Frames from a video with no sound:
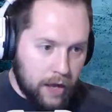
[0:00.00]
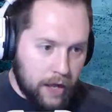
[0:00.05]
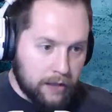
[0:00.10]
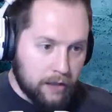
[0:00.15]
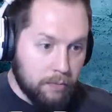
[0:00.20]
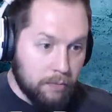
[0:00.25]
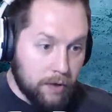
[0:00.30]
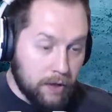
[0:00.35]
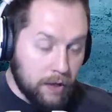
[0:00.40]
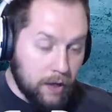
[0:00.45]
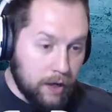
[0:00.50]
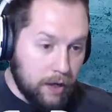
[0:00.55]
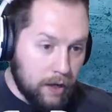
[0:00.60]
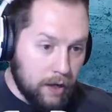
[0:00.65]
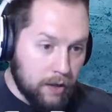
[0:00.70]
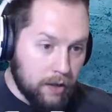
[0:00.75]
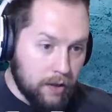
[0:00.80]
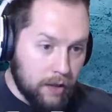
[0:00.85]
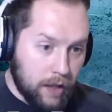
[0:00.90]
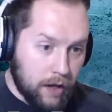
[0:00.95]
at the
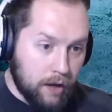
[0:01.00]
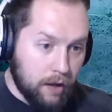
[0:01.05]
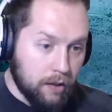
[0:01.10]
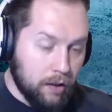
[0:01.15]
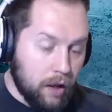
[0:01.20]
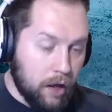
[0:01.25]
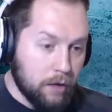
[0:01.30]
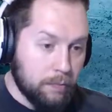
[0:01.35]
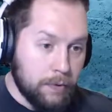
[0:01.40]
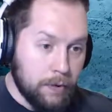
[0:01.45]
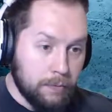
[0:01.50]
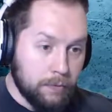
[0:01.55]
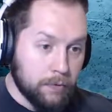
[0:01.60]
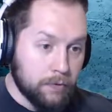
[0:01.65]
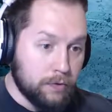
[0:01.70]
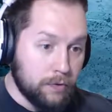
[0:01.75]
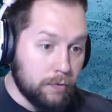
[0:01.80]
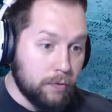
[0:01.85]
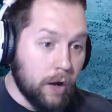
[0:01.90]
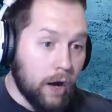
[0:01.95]
beginning that a lot of people
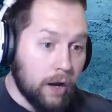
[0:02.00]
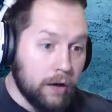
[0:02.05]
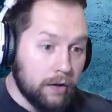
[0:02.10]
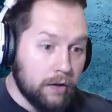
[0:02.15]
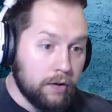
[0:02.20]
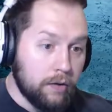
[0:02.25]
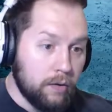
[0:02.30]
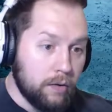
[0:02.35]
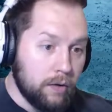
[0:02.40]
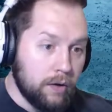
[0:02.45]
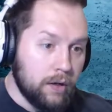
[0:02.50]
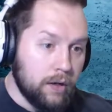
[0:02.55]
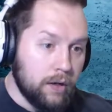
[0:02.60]
do not do.